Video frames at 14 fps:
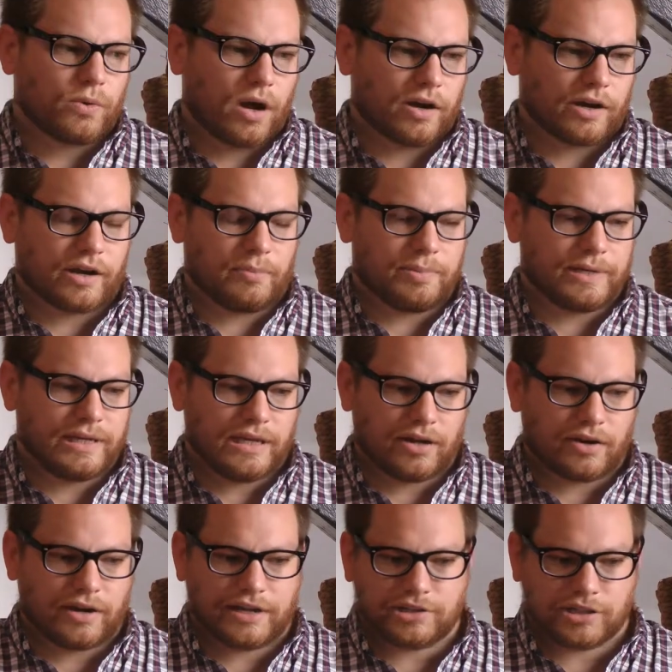Our company,
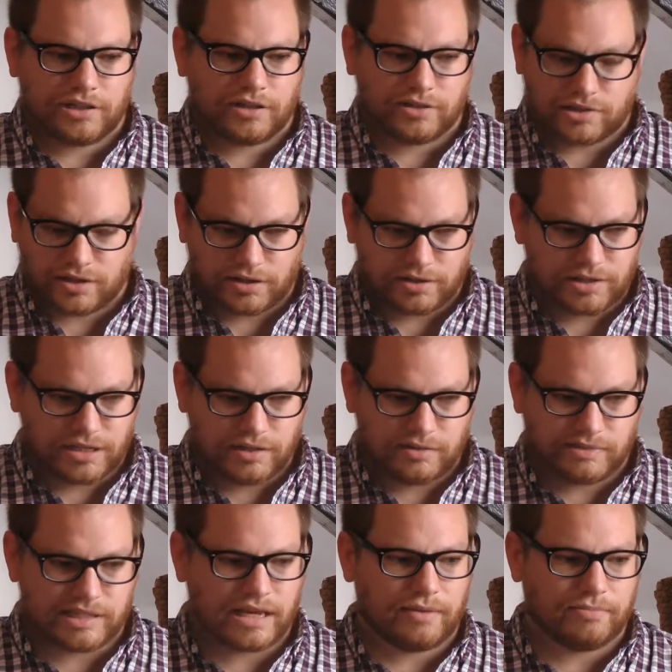our engineers, and our team
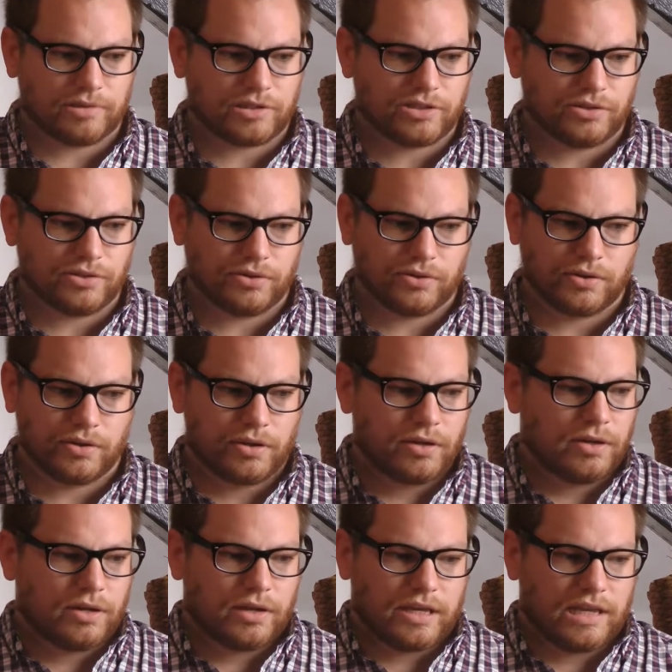is able to
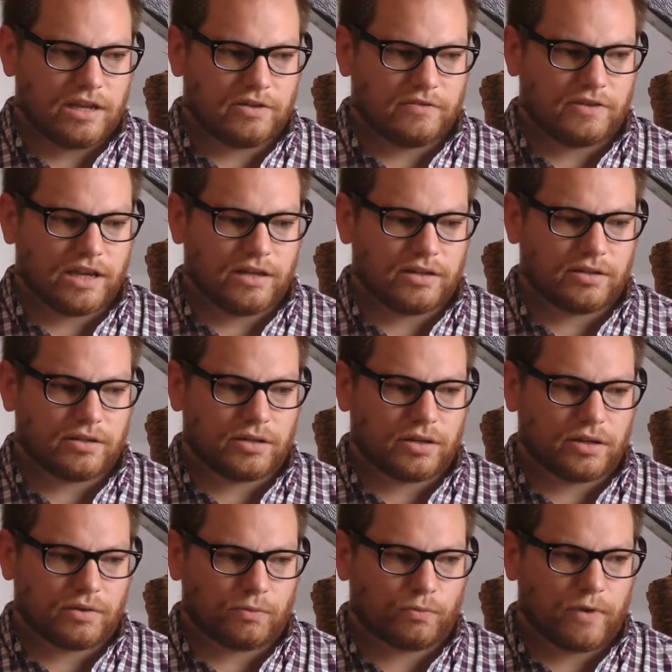innovate
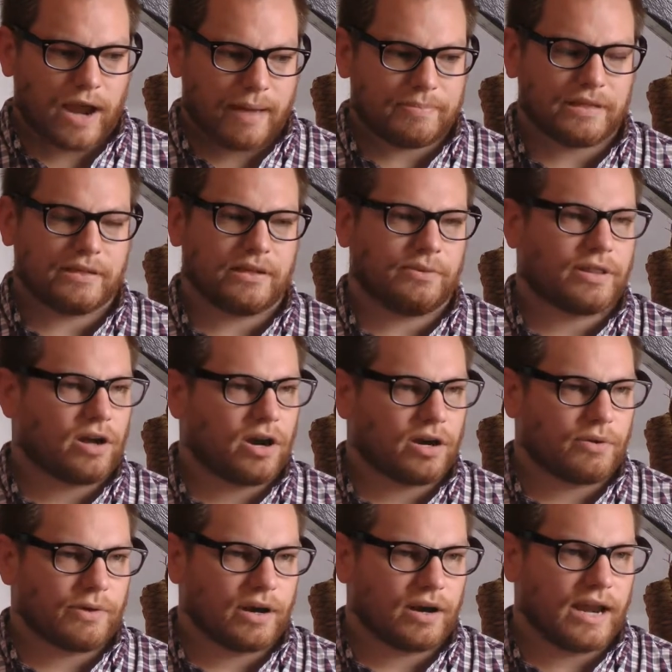rapidly with
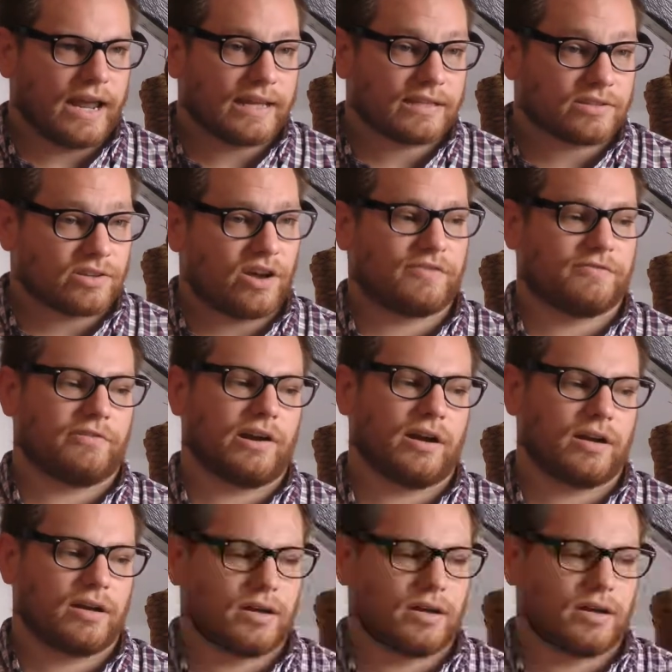hardware and software,